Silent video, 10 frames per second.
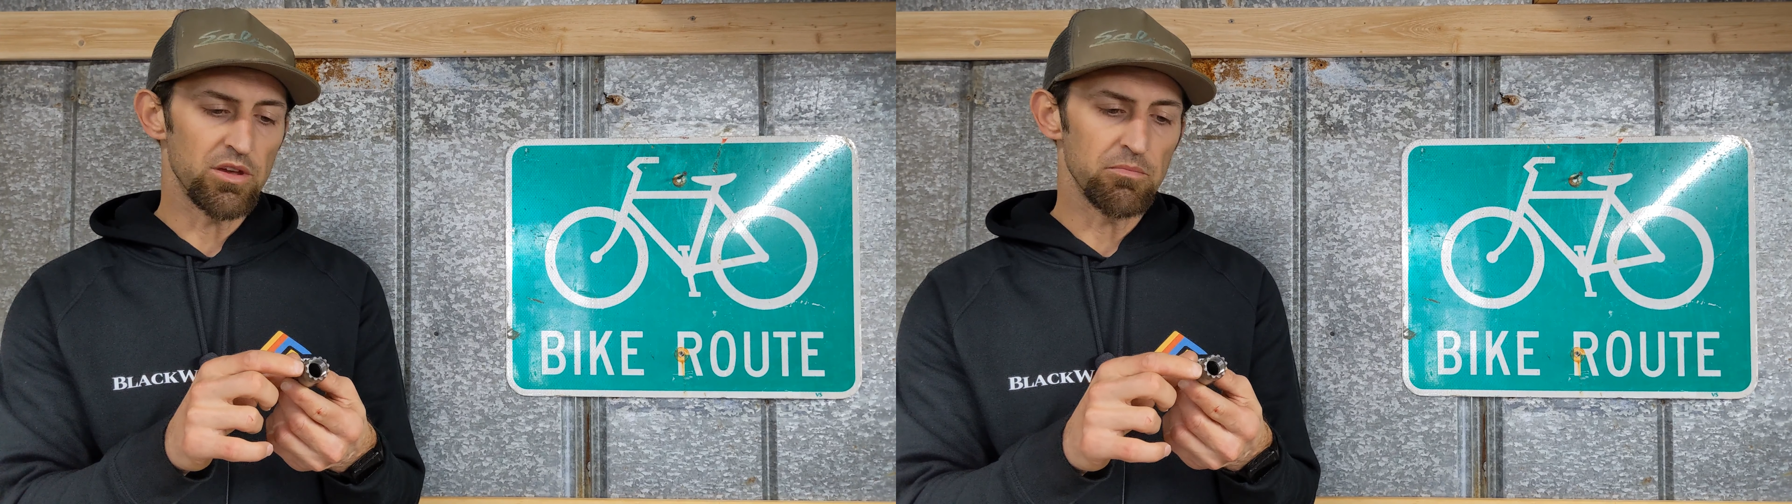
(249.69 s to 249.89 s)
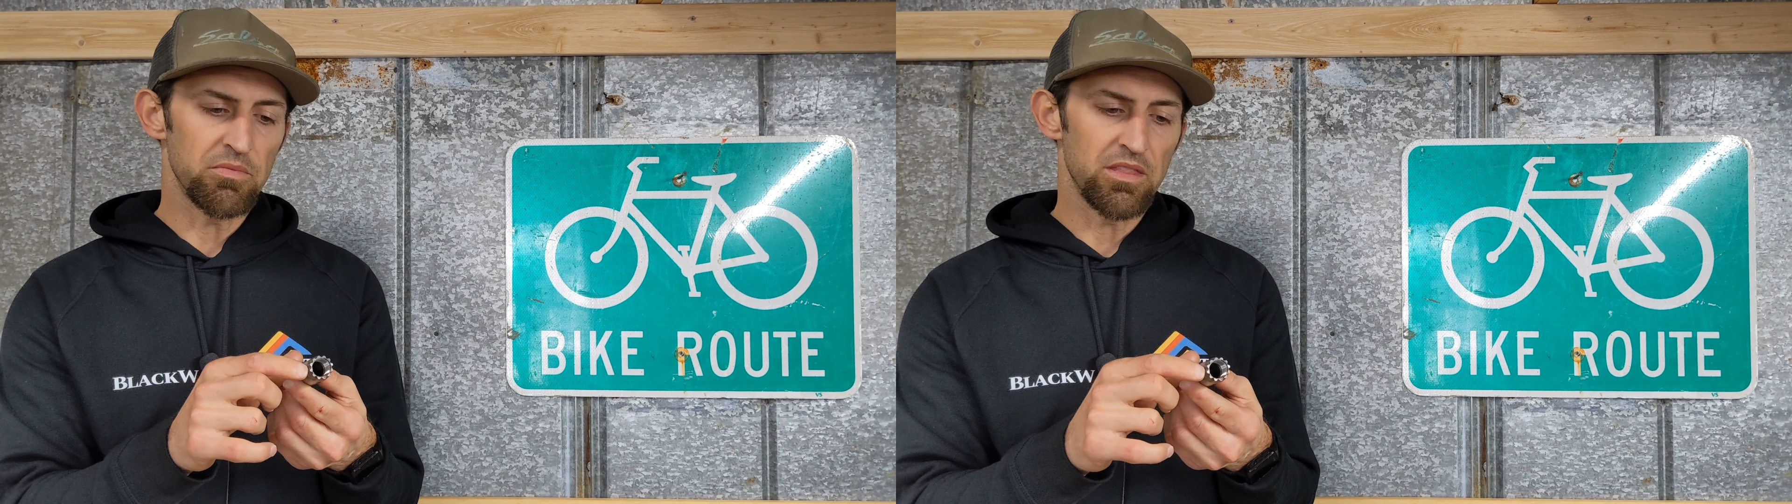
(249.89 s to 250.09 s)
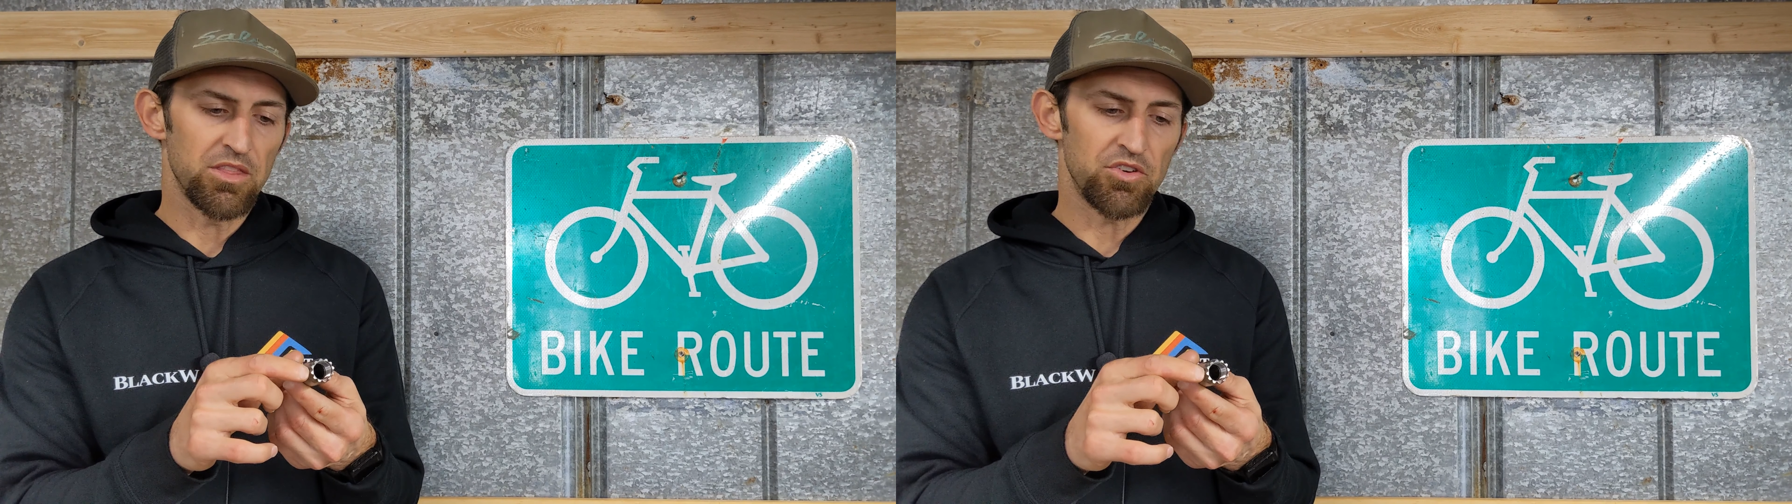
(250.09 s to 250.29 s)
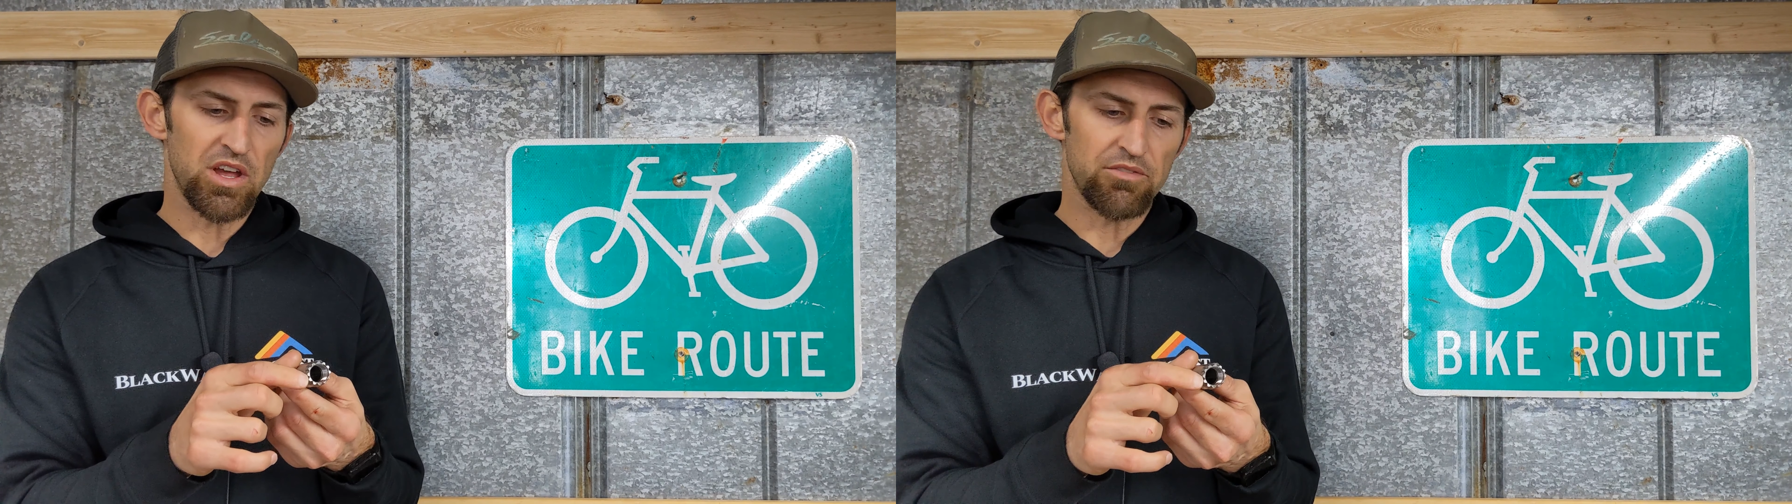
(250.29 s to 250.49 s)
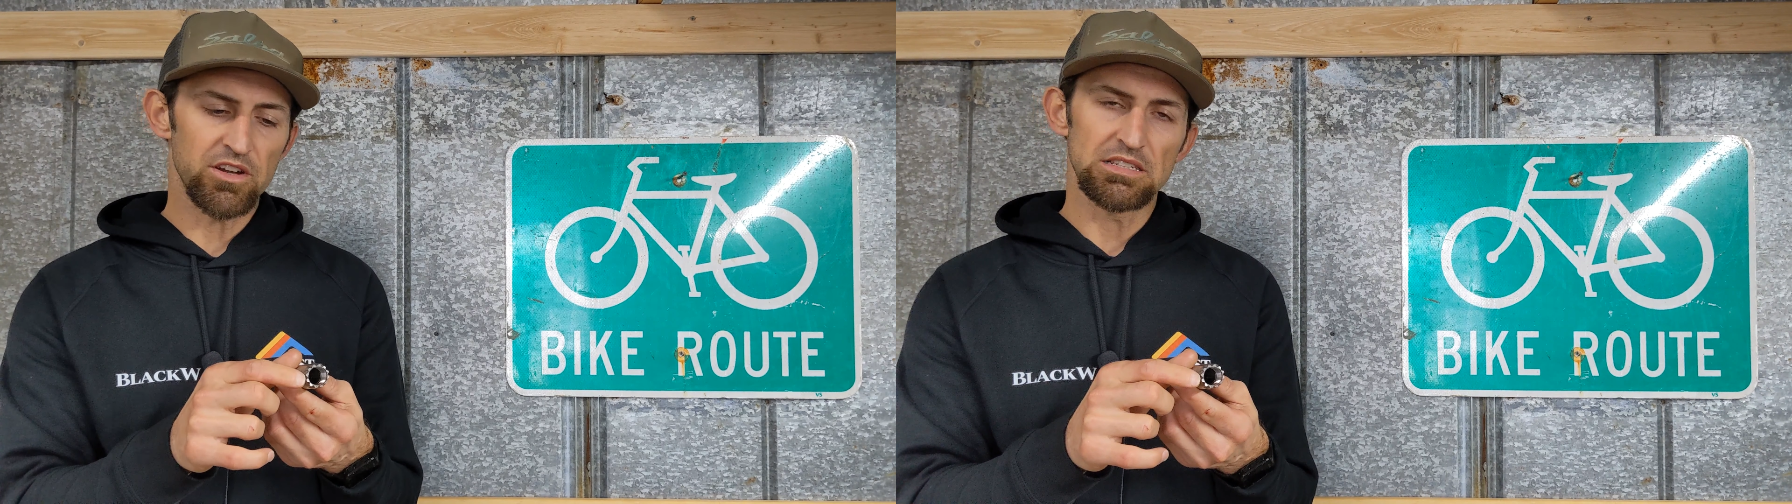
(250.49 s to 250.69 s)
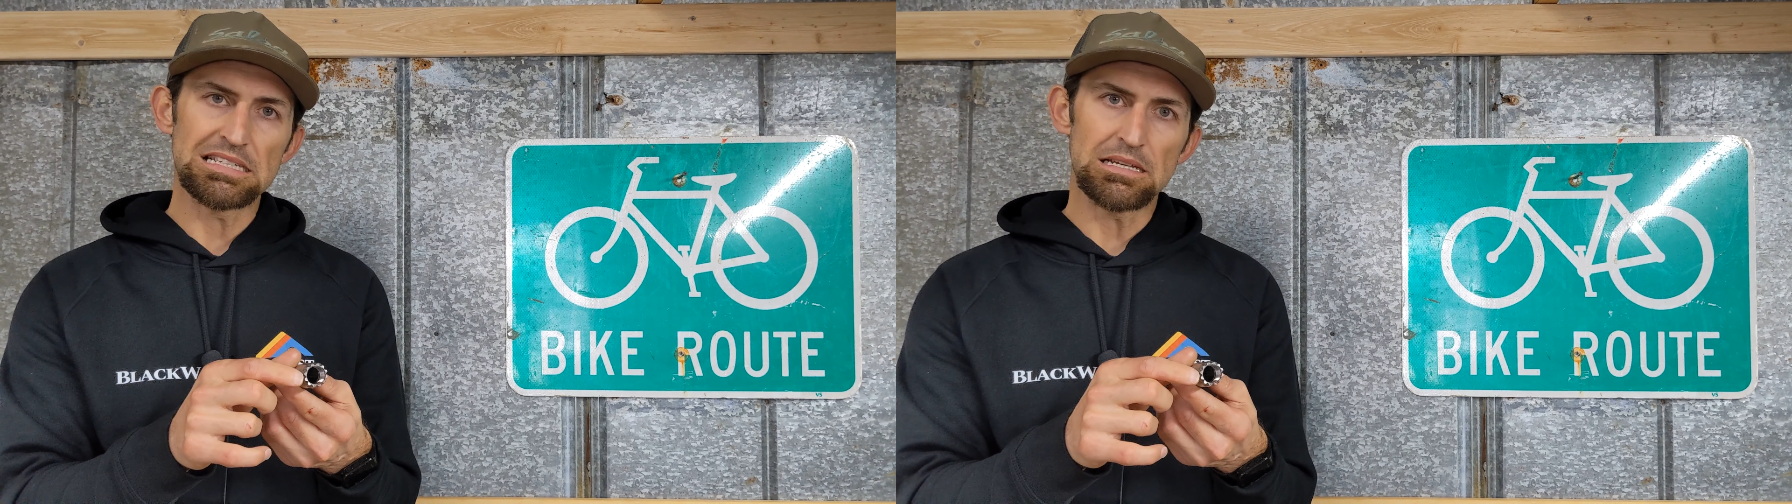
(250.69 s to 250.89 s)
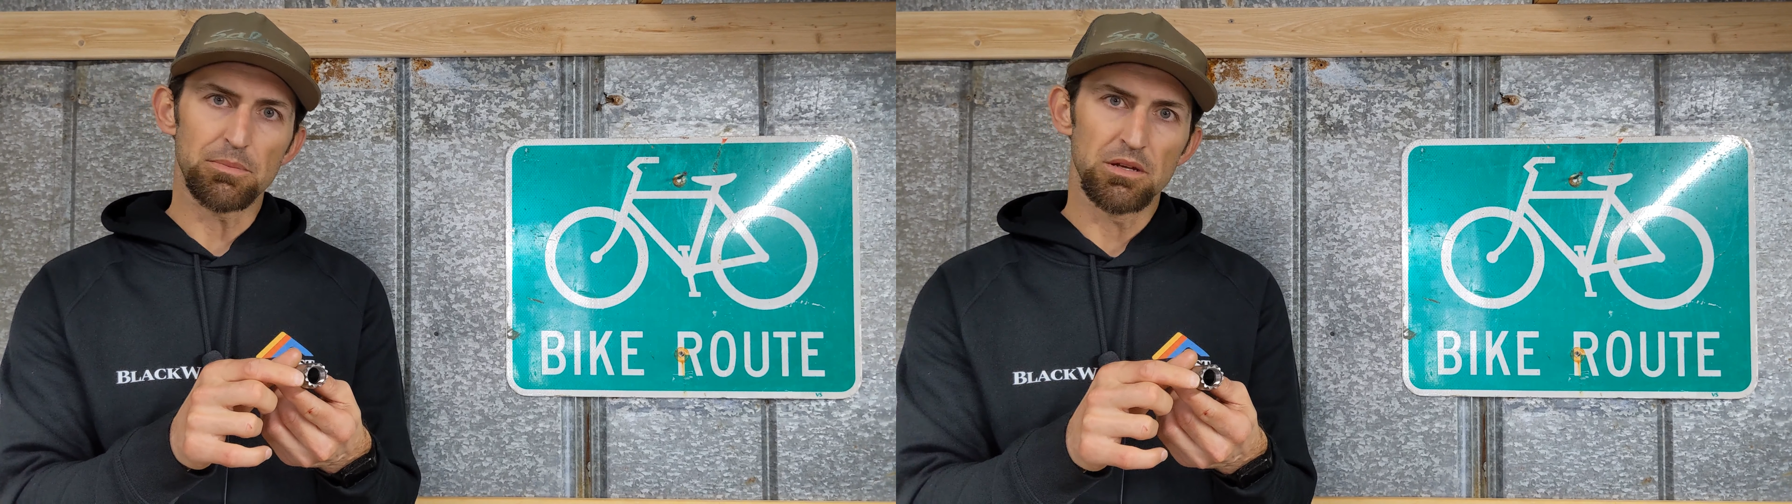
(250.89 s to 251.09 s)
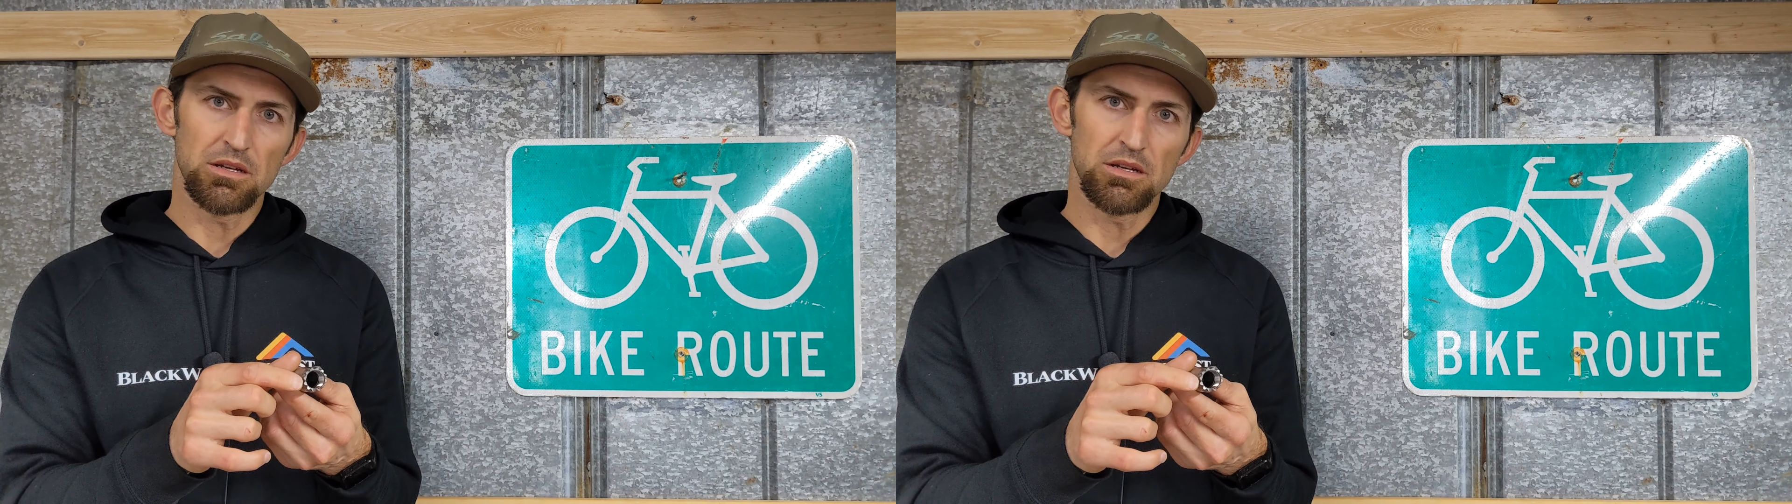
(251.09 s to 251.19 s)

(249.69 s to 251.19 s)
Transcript: them, they're not very deep.